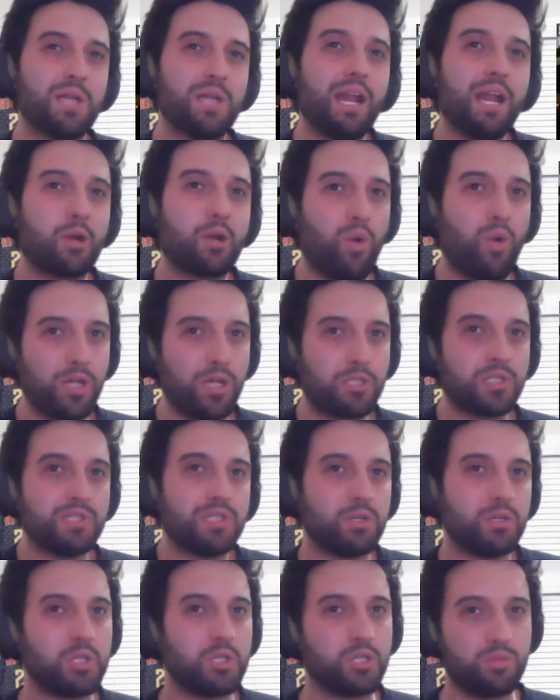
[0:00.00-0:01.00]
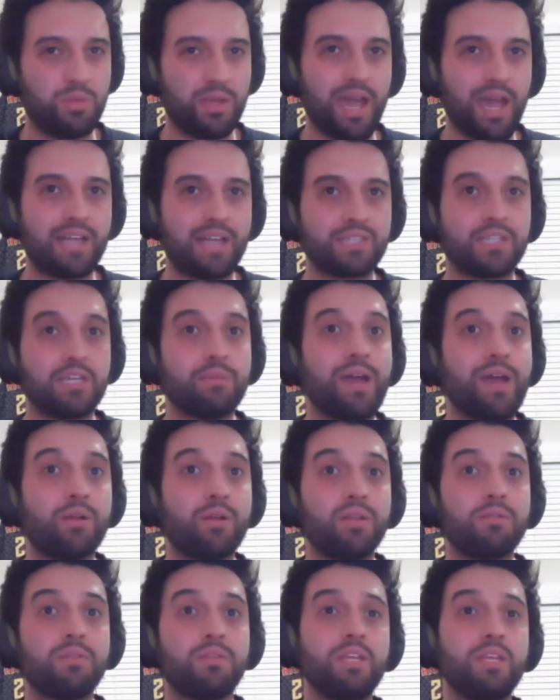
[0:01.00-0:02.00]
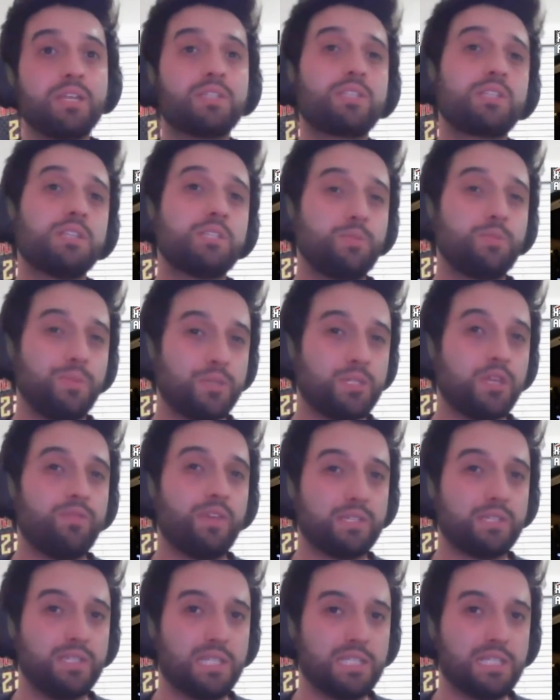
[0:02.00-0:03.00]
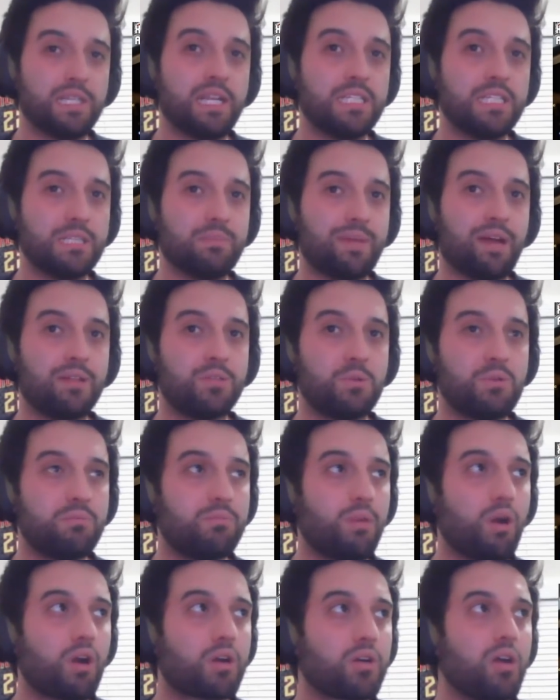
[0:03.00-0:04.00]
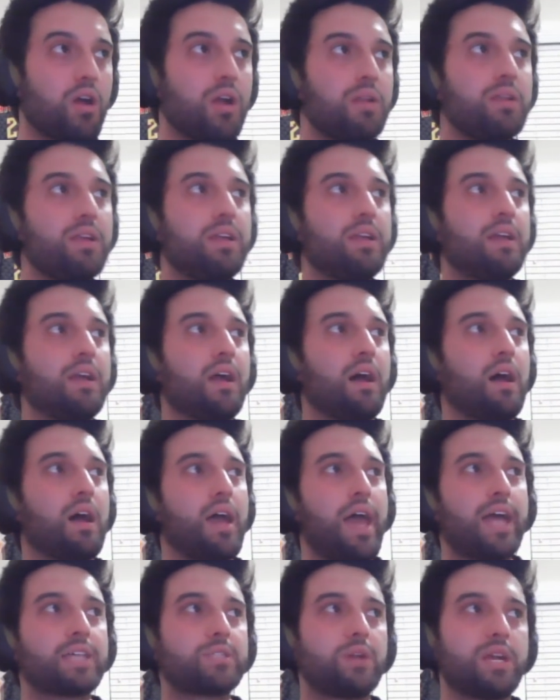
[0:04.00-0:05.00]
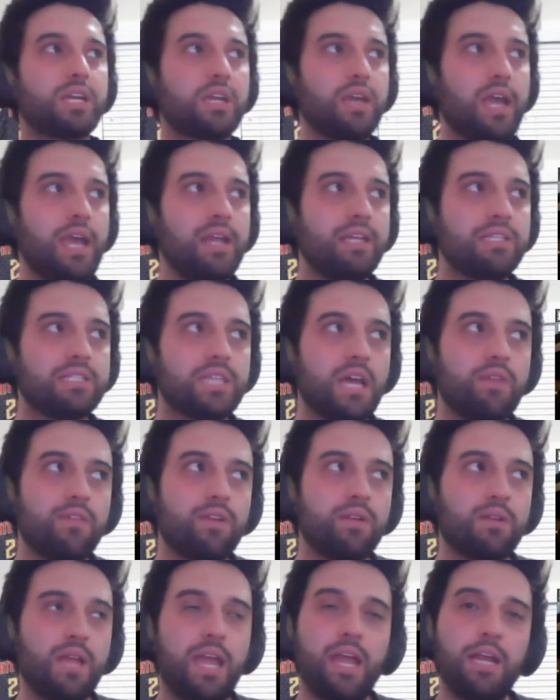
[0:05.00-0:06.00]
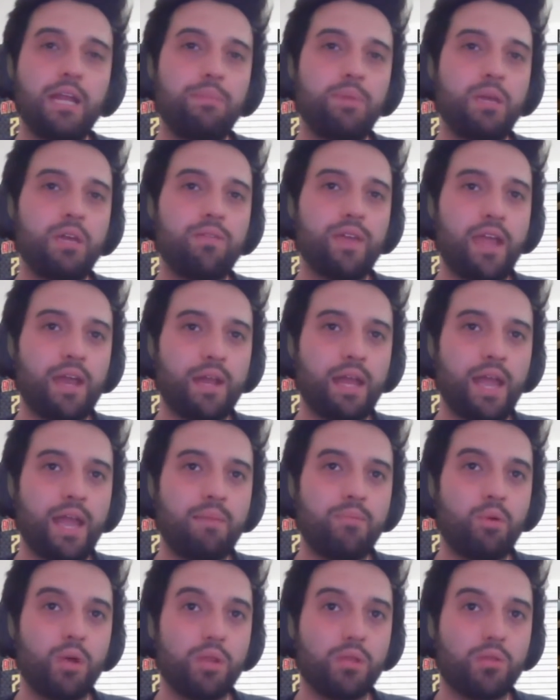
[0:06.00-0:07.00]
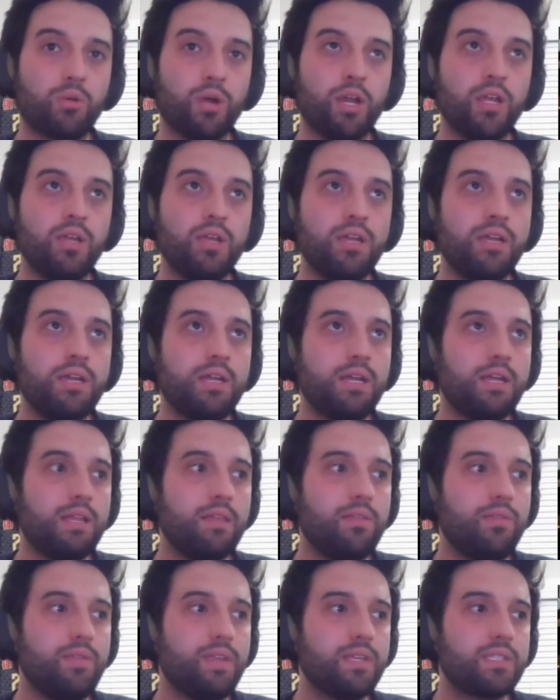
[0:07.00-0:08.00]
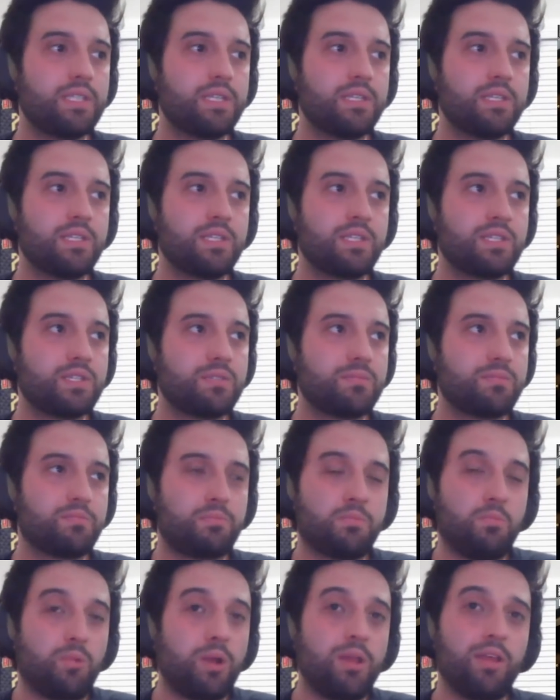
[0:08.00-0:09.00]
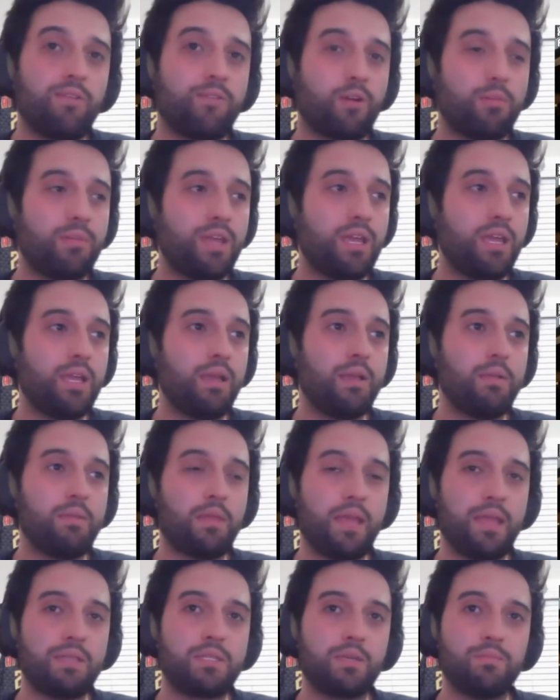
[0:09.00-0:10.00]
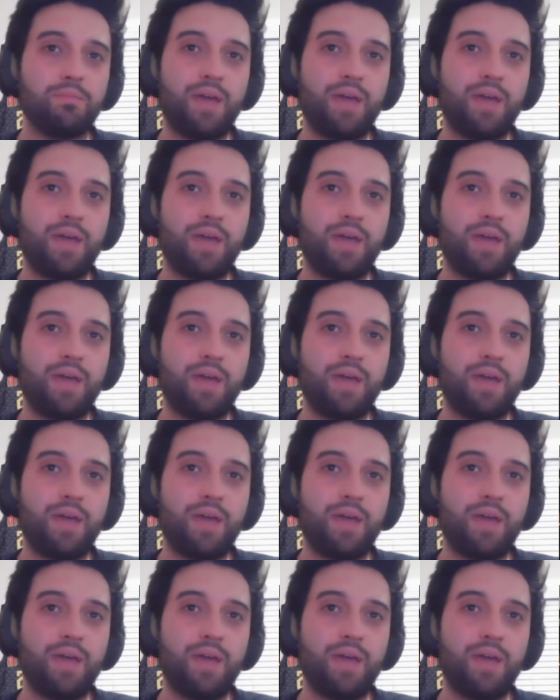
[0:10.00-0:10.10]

questions that you should be asking about this specific season that he's about to embark on. X rank at 87, ADP of 88.3. This is really, for me, it's